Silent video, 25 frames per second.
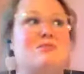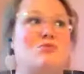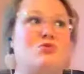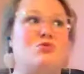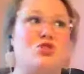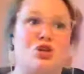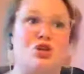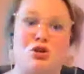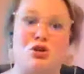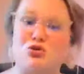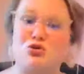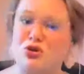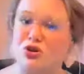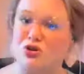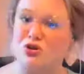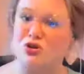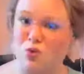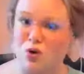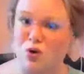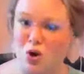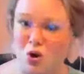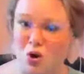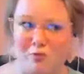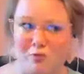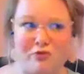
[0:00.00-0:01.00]
children who
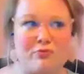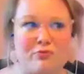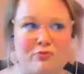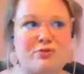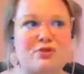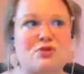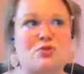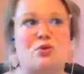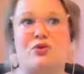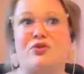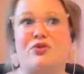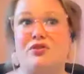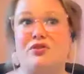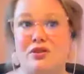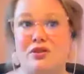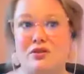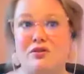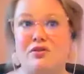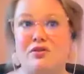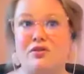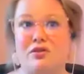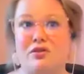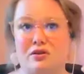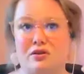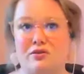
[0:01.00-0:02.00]
were home from school,
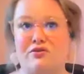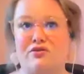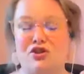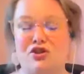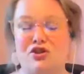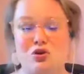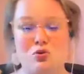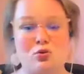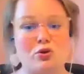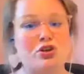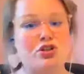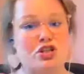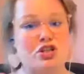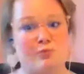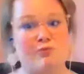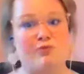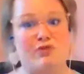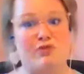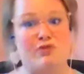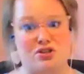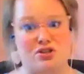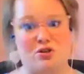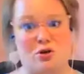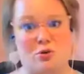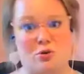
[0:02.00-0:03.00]
the viewership
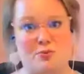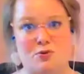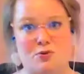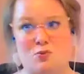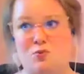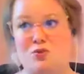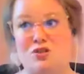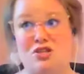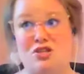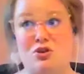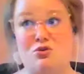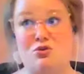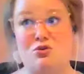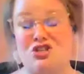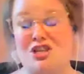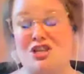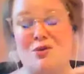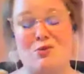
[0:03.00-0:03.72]
for soaps was huge.